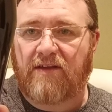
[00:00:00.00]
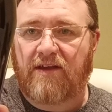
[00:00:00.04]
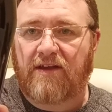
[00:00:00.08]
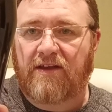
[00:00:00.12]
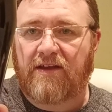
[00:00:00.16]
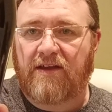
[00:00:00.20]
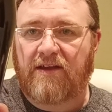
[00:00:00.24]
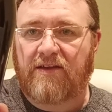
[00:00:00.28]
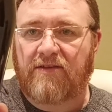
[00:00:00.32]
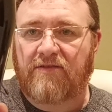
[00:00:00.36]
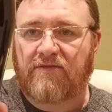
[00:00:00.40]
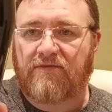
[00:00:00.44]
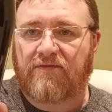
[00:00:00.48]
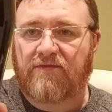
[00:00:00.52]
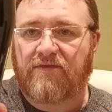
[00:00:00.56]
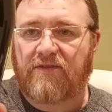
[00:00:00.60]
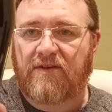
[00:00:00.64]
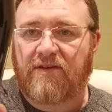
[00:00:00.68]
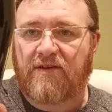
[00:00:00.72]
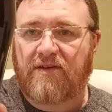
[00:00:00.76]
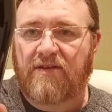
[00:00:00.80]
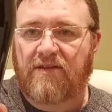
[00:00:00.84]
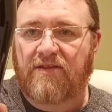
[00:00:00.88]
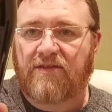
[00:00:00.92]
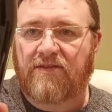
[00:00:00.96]
that kind of
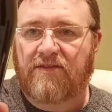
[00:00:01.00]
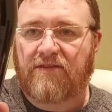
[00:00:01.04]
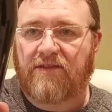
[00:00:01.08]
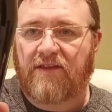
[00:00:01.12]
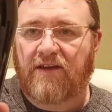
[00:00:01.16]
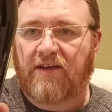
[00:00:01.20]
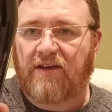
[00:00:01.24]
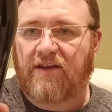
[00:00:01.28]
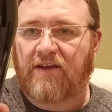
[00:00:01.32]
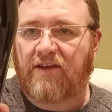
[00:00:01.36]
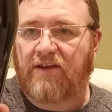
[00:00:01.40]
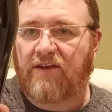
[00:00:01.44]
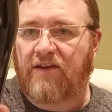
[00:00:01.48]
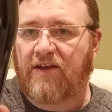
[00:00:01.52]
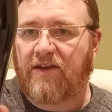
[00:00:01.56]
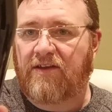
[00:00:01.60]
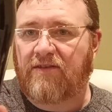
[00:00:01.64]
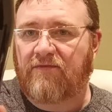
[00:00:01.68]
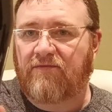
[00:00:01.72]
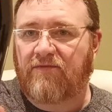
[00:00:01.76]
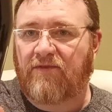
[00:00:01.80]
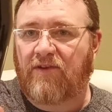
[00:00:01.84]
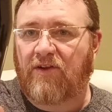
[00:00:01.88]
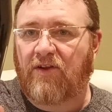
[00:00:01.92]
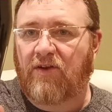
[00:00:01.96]
thick, kind
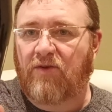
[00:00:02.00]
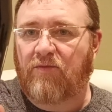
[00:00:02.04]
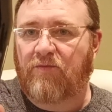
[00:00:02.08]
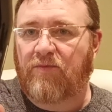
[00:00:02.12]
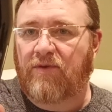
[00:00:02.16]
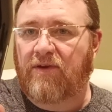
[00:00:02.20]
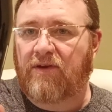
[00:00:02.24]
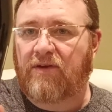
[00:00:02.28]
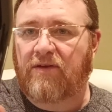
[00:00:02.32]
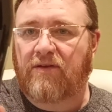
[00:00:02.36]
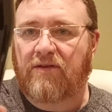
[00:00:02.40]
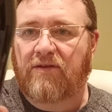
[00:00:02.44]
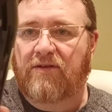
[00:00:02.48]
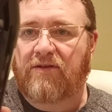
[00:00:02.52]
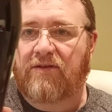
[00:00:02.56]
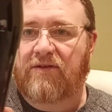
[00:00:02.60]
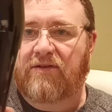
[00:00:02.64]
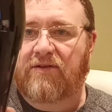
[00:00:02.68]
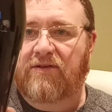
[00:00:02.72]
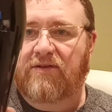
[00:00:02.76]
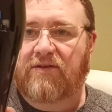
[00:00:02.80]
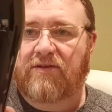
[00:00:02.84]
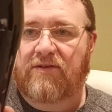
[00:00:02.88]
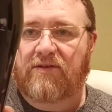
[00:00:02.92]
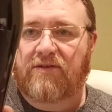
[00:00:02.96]
of gloopy,
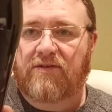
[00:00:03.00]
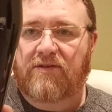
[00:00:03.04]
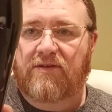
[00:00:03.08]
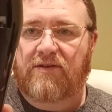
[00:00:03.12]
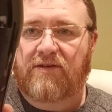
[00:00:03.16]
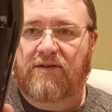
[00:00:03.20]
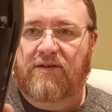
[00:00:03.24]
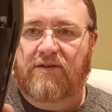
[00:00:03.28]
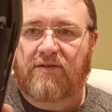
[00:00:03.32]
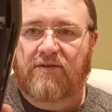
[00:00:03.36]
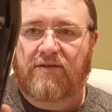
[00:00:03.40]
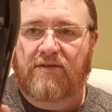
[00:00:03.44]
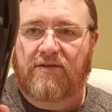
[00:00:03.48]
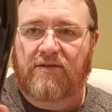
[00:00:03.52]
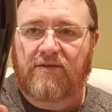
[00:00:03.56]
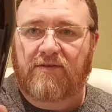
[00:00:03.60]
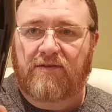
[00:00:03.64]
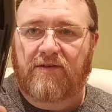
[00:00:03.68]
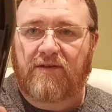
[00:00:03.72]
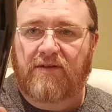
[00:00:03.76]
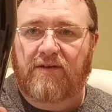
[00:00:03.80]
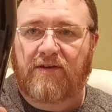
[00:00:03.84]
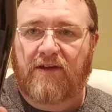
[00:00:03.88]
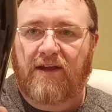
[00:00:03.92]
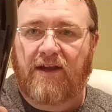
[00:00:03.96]
you know,
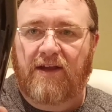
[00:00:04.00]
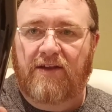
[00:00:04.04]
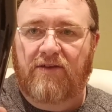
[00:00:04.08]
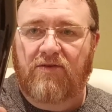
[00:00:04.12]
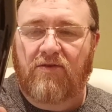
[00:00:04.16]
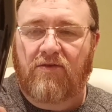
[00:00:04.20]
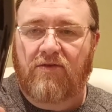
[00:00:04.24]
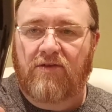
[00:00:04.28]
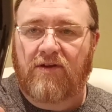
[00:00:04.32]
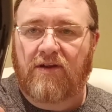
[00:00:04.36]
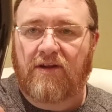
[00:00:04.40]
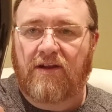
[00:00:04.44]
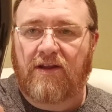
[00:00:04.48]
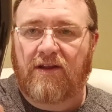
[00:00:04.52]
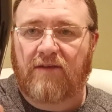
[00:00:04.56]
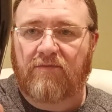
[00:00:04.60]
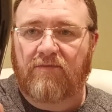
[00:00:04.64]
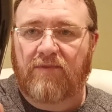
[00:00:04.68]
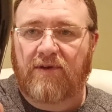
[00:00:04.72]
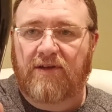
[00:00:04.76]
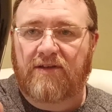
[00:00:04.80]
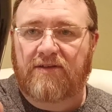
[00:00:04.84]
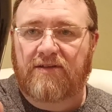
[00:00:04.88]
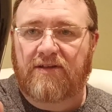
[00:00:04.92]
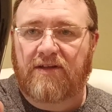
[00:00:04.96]
head on it, like
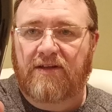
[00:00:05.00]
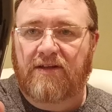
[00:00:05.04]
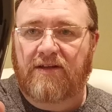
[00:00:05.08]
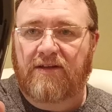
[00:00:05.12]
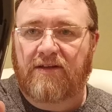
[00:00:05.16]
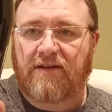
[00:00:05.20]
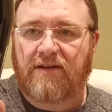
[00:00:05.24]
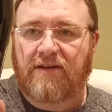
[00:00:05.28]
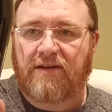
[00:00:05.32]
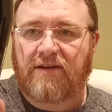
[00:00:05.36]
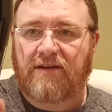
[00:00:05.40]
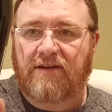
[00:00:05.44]
basically